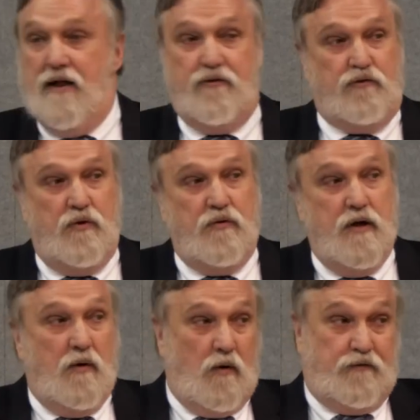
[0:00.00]
God the
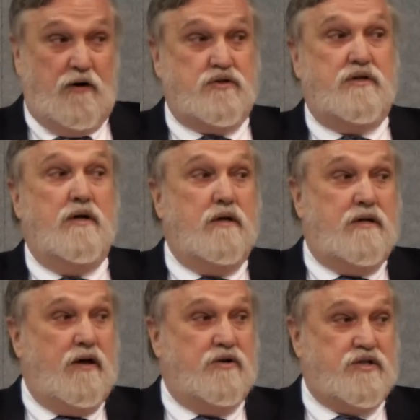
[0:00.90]
truth. Well, first,
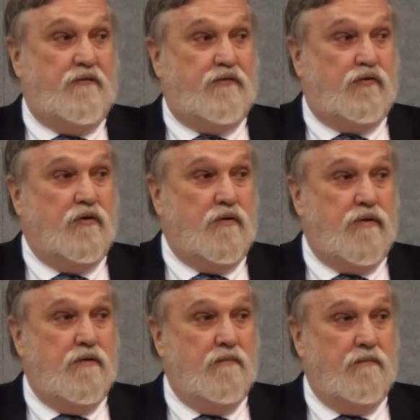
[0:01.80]
tell yourself the
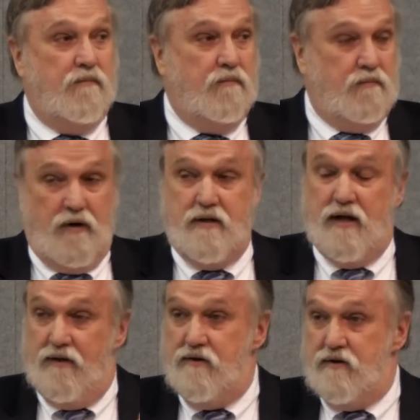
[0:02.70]
truth. Right?
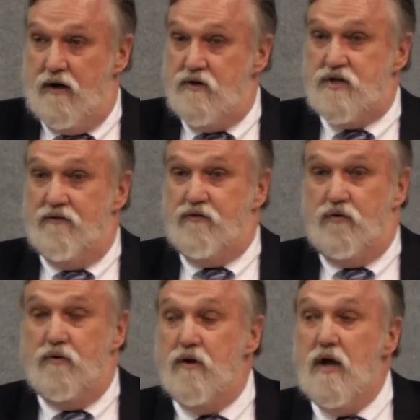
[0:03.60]
Tell, tell yourself the
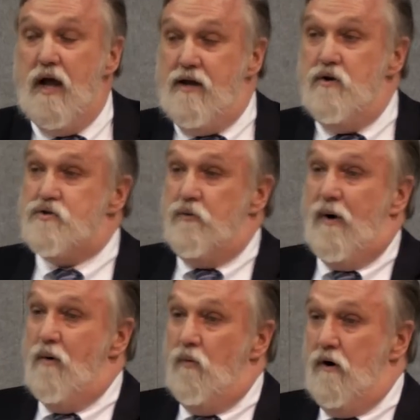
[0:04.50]
truth, and use the
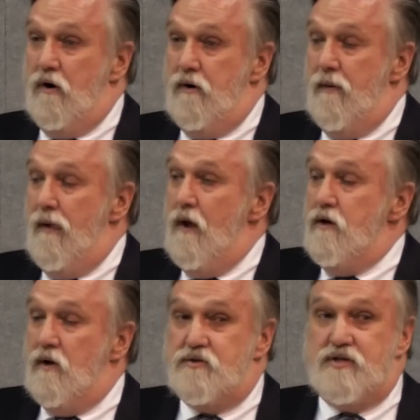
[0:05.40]
right word.
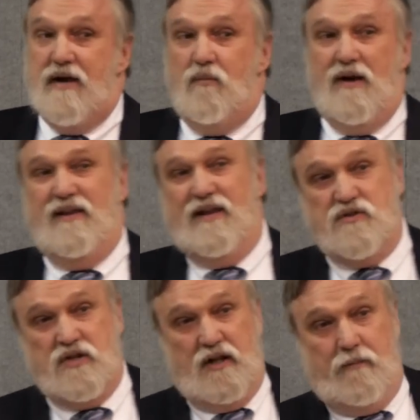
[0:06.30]
Don't say, well, there
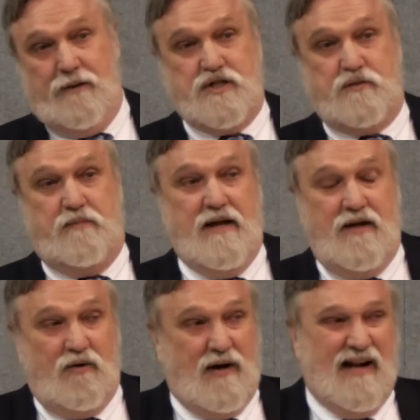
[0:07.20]
was a little bit of
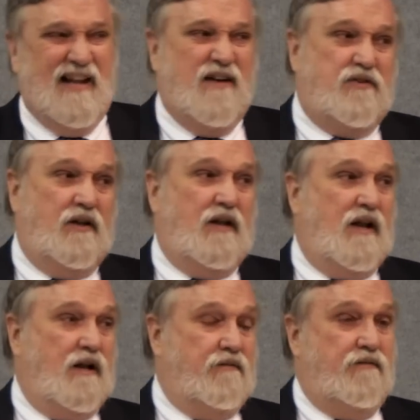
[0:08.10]
spin, or I left a
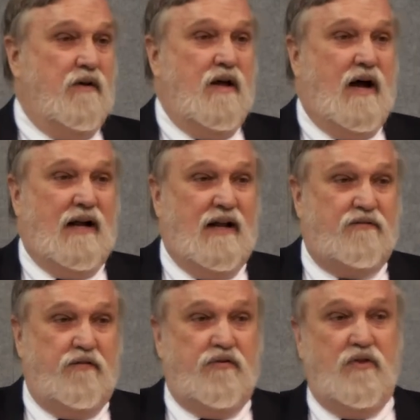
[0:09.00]
little of, I
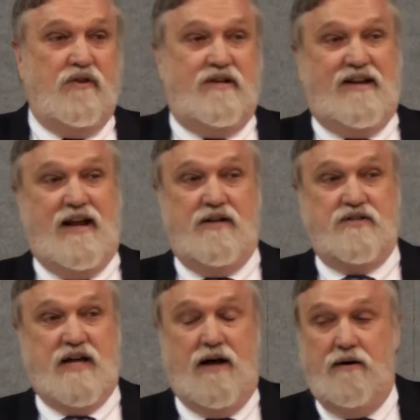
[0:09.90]
left a few of the
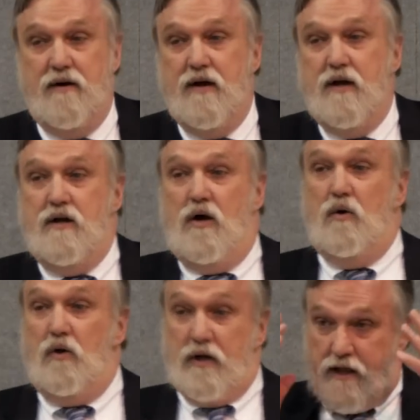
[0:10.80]
details out.
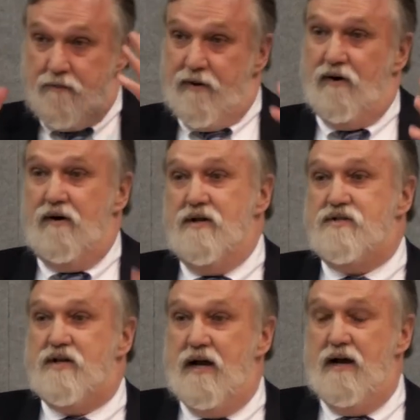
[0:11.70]
No, look in the mirror
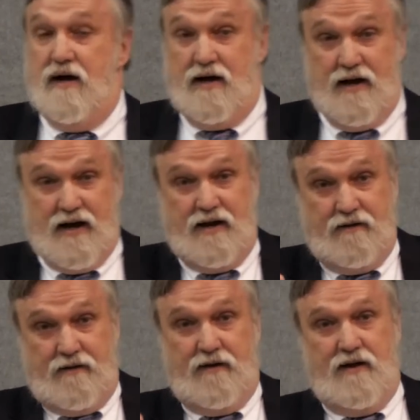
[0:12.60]
and say, I
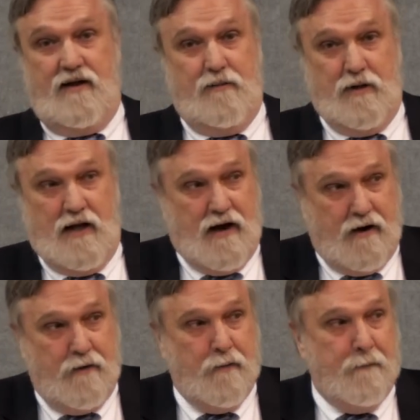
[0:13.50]
am a
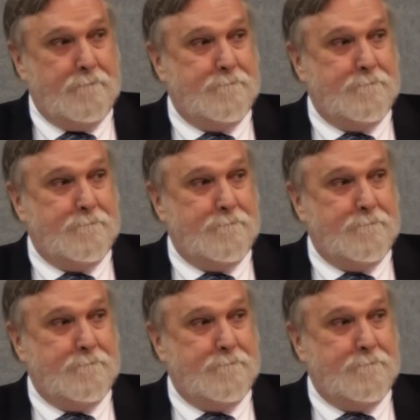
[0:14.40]
liar.